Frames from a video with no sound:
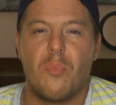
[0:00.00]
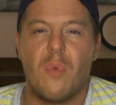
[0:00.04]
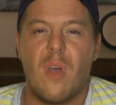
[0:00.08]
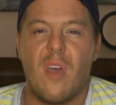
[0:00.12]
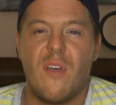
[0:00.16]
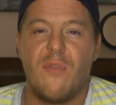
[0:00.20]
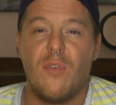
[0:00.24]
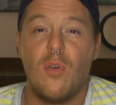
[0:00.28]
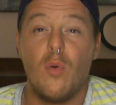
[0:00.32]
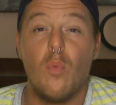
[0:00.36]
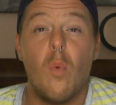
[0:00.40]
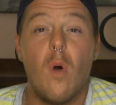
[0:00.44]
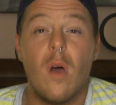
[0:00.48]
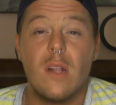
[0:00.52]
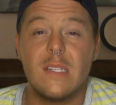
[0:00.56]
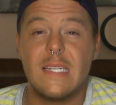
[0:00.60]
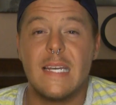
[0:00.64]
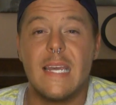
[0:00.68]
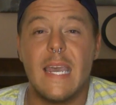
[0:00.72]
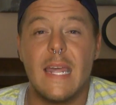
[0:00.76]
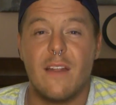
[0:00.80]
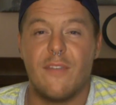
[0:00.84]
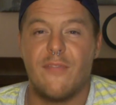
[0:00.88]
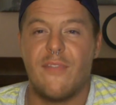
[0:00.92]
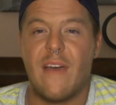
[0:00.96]
if you want
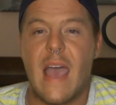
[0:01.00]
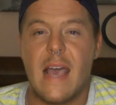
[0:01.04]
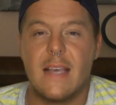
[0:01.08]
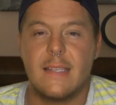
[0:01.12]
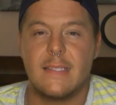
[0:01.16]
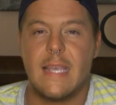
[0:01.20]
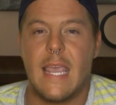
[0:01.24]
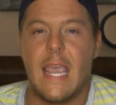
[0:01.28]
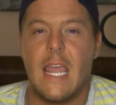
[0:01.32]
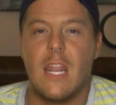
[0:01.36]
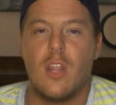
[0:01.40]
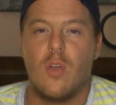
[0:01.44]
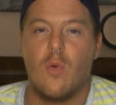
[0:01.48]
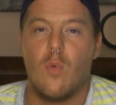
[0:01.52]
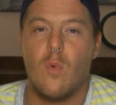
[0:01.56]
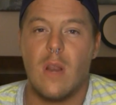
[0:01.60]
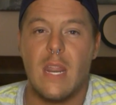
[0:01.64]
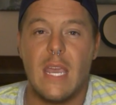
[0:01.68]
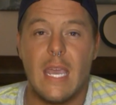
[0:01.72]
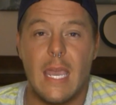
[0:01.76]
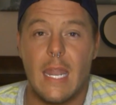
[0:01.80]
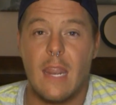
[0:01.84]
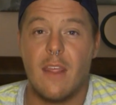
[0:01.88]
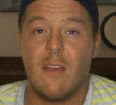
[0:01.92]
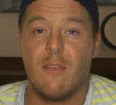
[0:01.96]
to get a fast tan, you
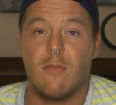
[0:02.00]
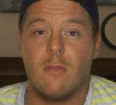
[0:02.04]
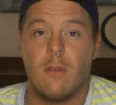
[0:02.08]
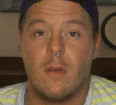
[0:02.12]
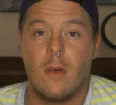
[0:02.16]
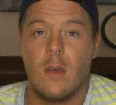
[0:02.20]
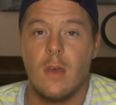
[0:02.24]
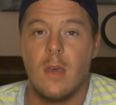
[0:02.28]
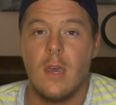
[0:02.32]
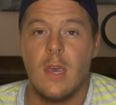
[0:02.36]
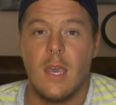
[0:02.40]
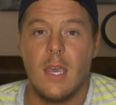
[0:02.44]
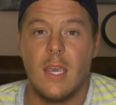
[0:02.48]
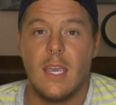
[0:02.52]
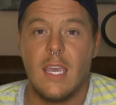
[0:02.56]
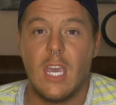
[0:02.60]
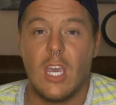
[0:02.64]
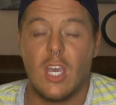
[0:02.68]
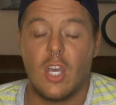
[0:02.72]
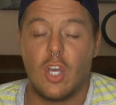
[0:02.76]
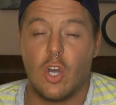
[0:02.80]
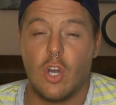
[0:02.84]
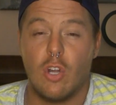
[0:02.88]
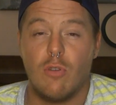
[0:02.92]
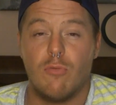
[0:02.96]
want to
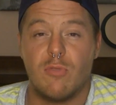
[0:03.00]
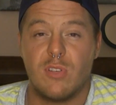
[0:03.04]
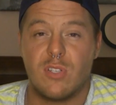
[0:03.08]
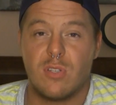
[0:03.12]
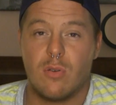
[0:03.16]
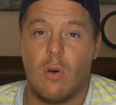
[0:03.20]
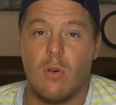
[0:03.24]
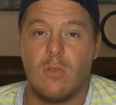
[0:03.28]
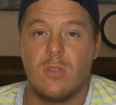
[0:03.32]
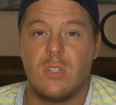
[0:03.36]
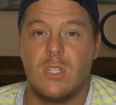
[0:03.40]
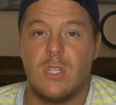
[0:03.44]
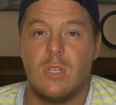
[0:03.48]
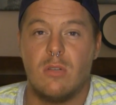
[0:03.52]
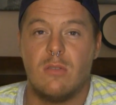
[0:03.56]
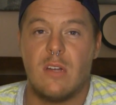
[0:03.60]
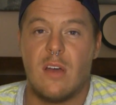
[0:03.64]
get good results,